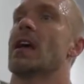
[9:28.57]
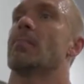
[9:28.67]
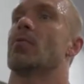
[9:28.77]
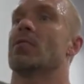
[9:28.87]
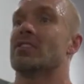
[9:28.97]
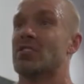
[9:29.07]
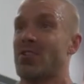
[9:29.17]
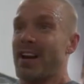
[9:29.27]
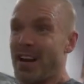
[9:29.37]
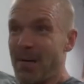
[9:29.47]
and pulling
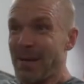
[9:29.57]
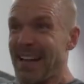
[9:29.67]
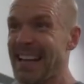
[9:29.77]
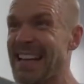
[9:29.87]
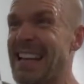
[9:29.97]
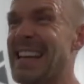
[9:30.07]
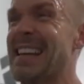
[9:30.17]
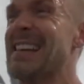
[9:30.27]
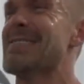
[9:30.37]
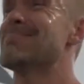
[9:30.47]
straight up.
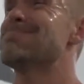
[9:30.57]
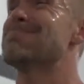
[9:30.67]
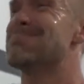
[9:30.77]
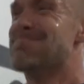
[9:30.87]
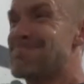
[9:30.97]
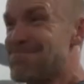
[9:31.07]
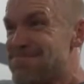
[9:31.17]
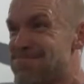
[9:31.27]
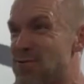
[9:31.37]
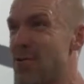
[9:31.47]
By going
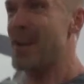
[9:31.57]
wider, I